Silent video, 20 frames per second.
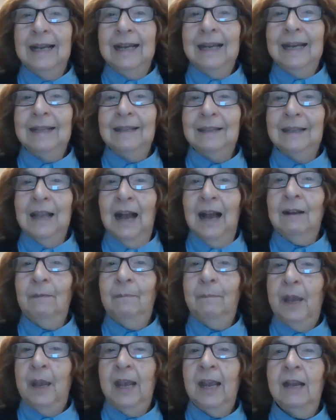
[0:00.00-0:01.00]
It's not a
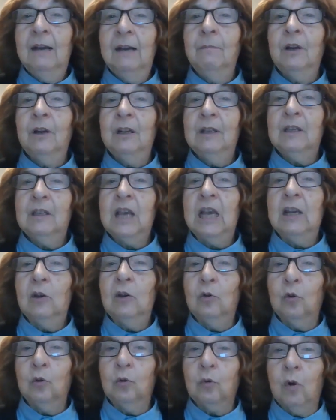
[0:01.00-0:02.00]
pain, but it's a
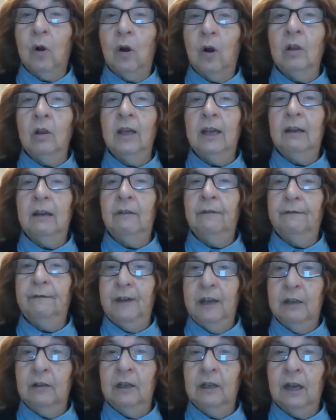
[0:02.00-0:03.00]
crawling
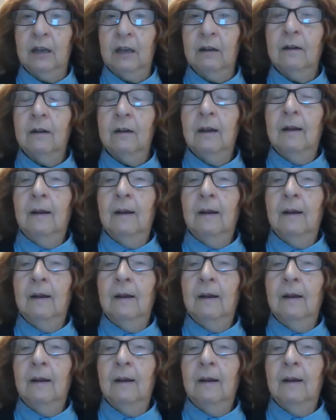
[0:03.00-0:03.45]
feeling.